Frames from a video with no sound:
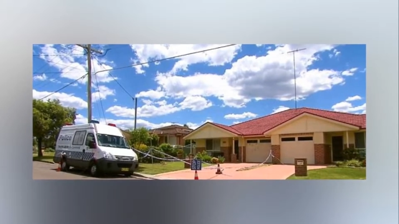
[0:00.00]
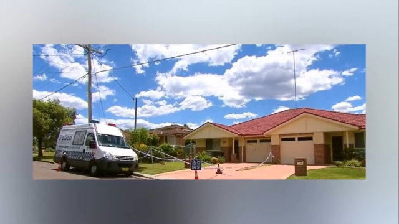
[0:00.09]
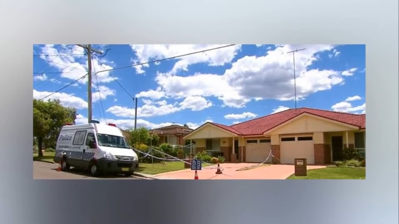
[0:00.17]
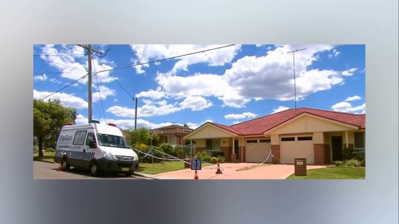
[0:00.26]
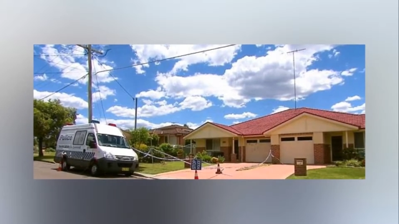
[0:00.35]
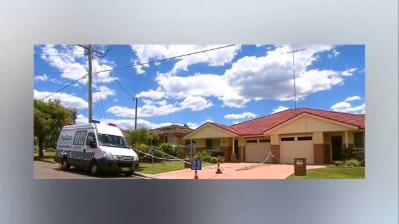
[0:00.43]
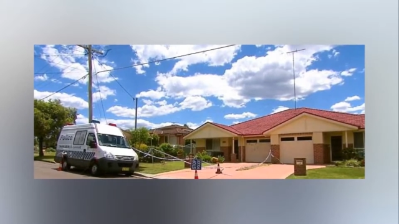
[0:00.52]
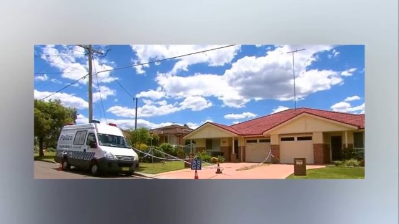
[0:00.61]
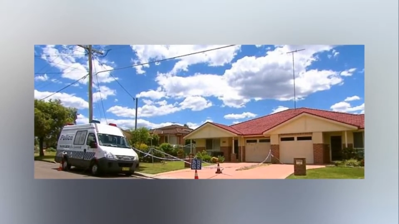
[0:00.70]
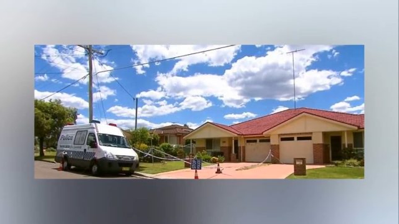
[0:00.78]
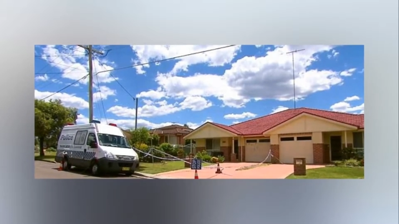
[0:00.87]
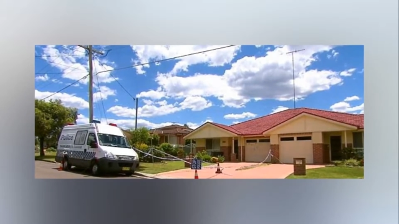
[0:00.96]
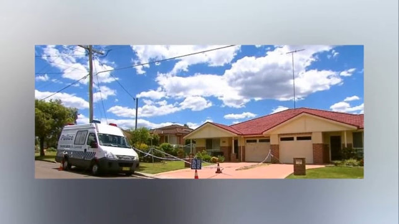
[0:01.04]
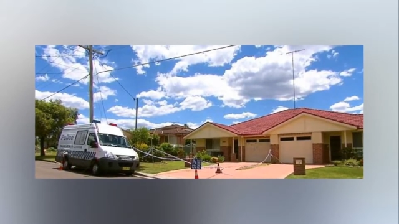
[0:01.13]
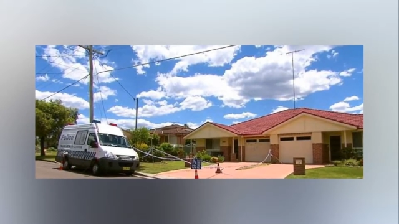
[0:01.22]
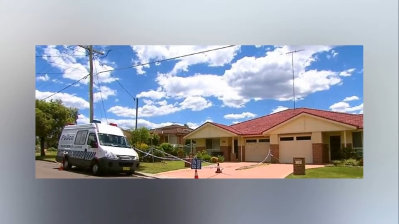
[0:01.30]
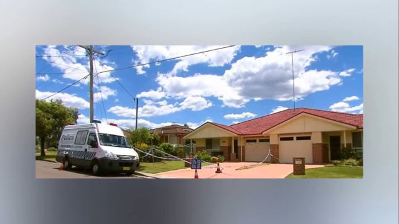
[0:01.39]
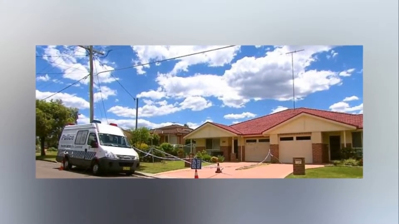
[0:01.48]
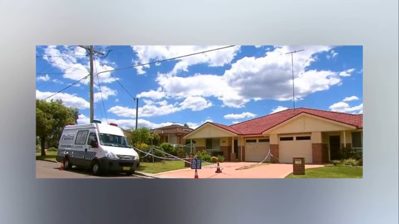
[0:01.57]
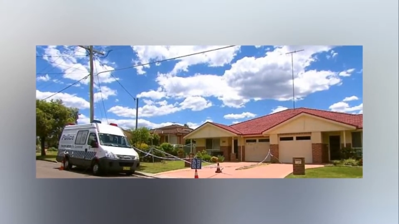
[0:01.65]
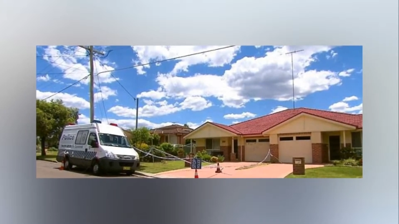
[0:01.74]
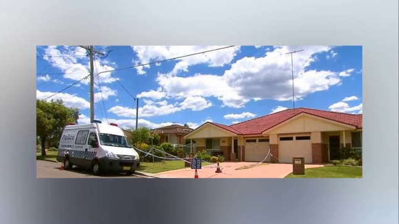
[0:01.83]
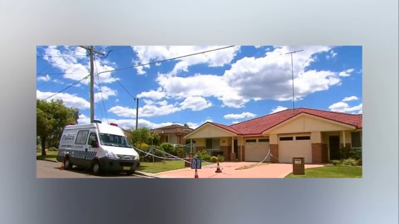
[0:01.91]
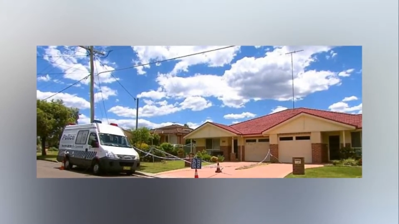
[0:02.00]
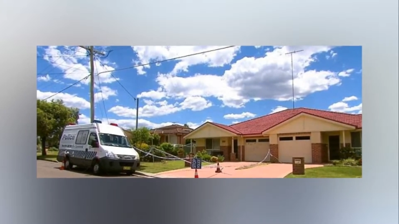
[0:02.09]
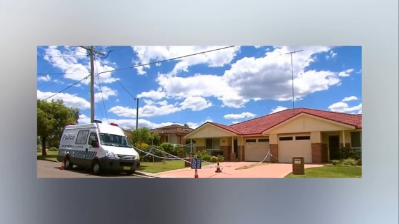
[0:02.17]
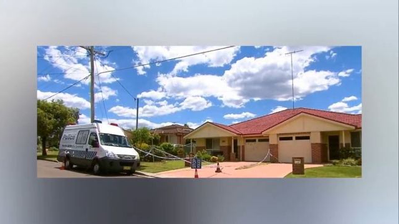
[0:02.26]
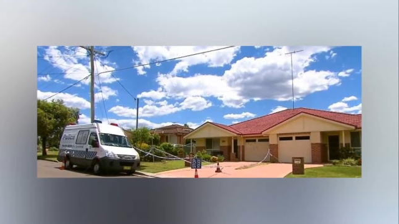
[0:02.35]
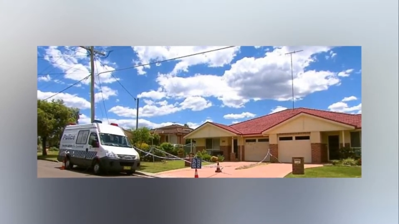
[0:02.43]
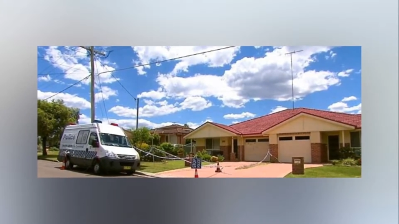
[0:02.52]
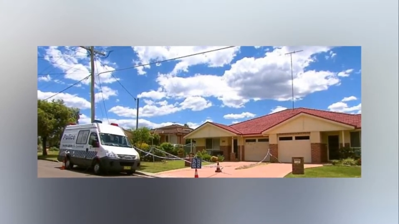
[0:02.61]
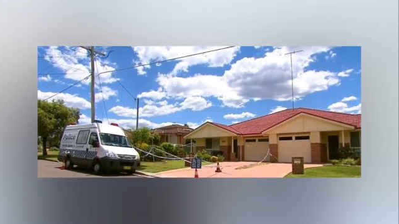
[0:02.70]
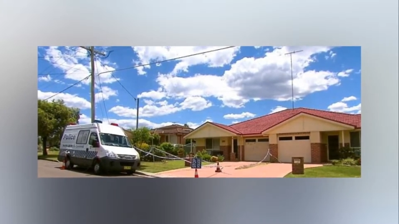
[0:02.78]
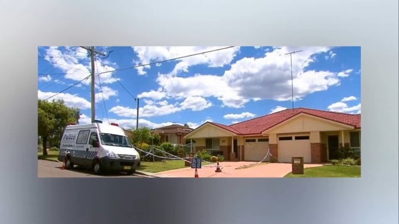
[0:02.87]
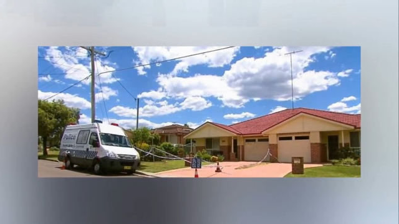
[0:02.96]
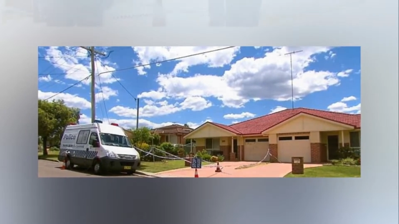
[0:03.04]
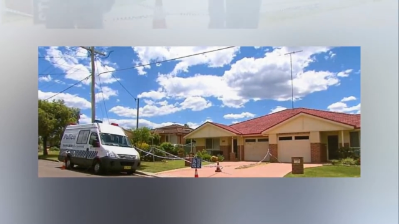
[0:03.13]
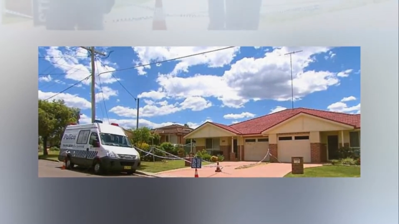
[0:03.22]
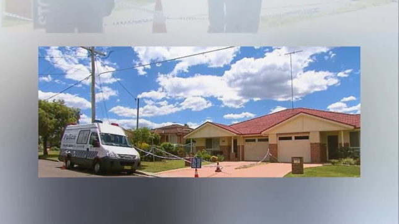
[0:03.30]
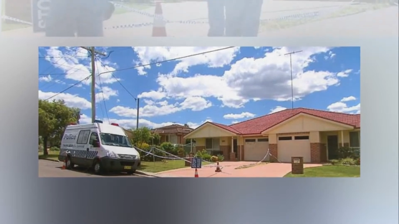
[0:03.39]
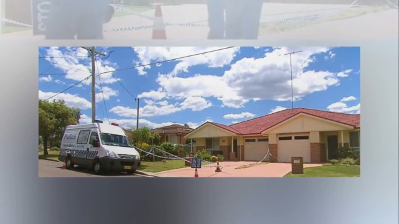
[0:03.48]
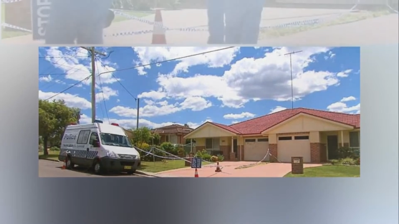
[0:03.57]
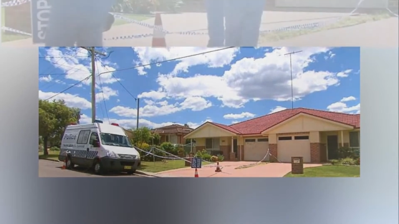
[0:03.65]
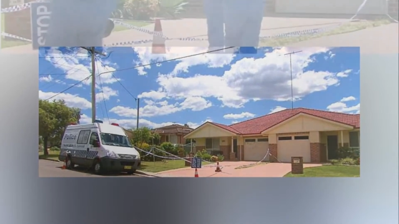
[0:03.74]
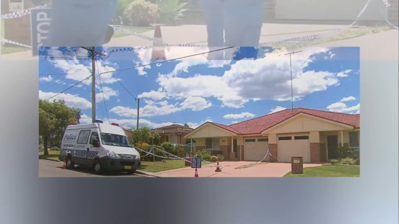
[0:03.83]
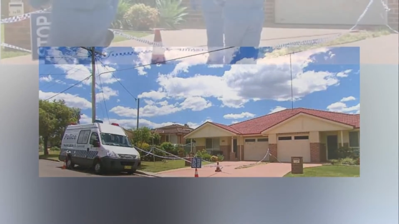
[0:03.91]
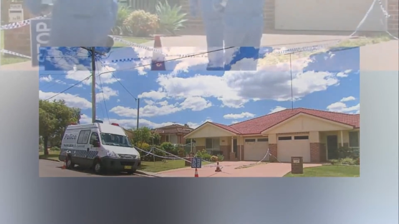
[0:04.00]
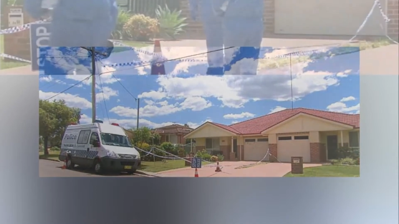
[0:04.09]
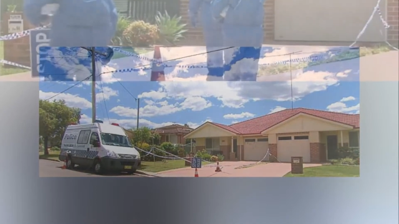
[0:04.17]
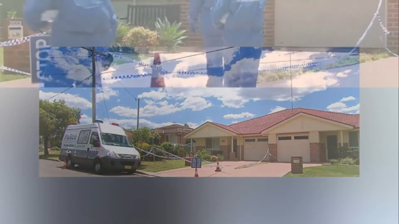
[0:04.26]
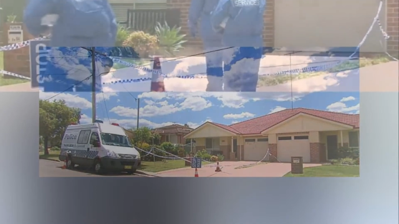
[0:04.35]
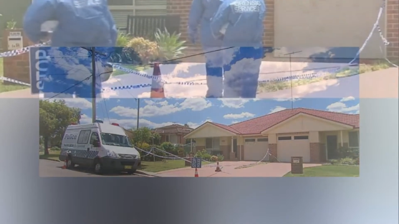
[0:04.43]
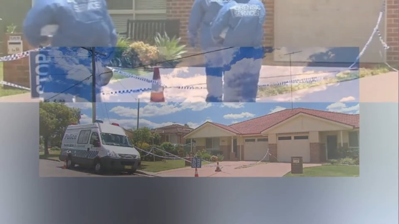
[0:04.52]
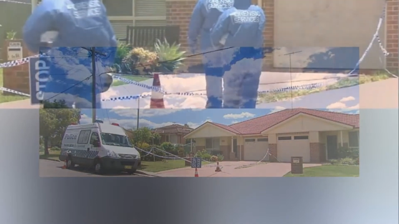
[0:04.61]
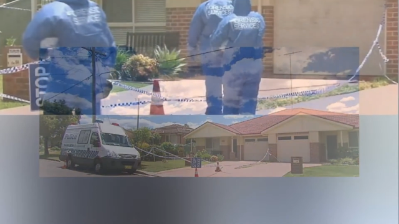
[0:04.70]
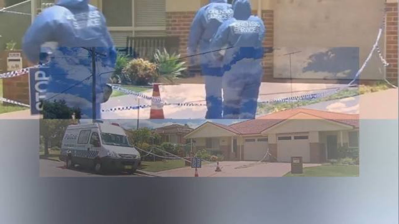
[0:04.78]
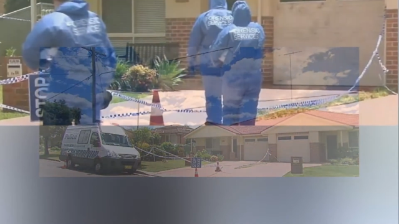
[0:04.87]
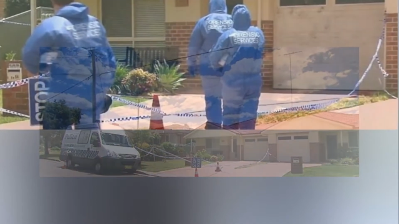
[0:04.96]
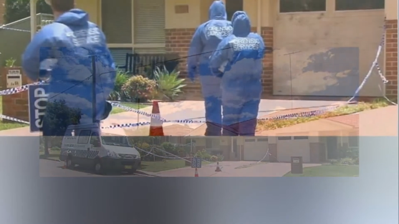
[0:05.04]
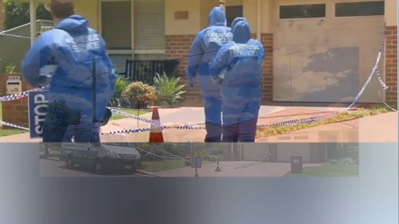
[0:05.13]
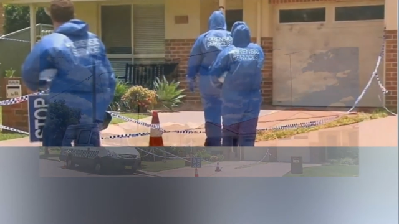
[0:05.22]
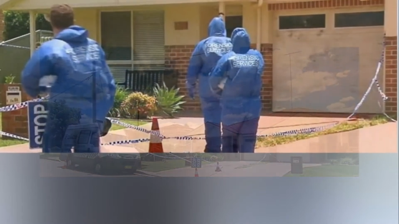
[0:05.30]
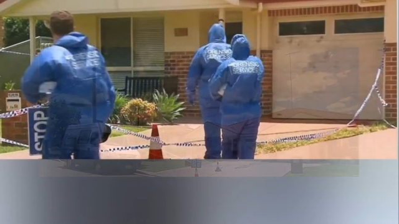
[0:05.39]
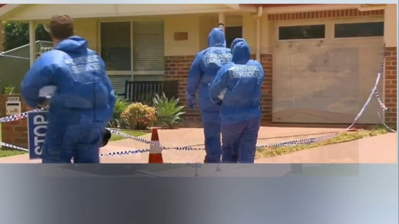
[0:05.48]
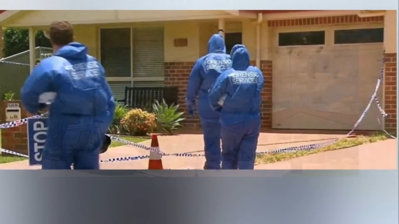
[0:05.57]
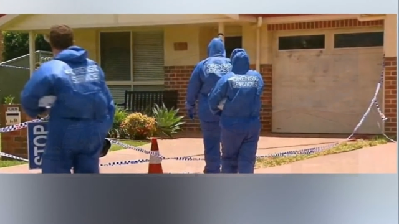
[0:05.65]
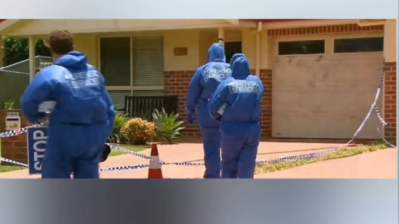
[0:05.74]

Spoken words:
No face is visible, so there are no lips to read.